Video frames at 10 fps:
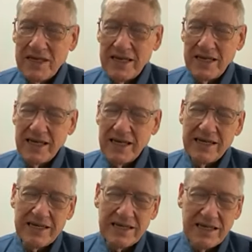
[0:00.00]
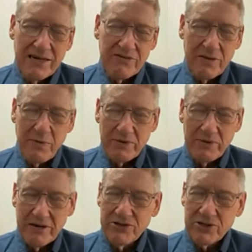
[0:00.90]
And he had a trumpet
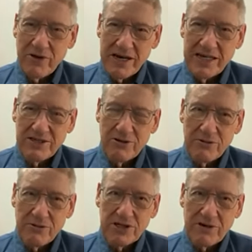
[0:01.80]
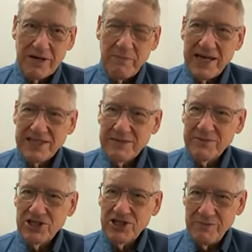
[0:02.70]
player who was quite a nice soloist. So I'd buy some of
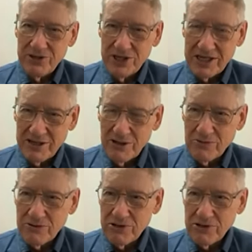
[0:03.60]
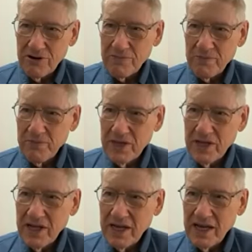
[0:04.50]
the sheet music at the local store
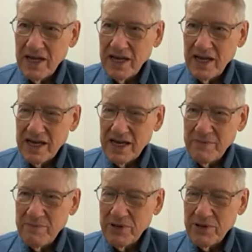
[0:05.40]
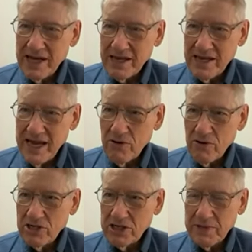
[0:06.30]
and I'd play out of that
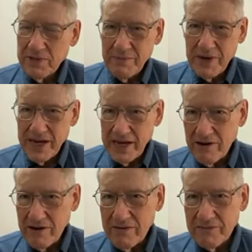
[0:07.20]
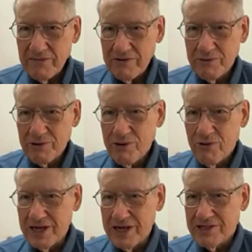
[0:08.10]
or just play it by ear from the
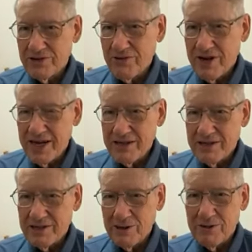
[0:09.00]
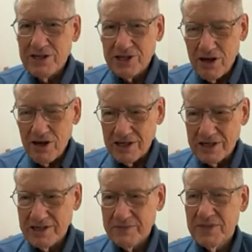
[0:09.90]
recordings to try and learn the songs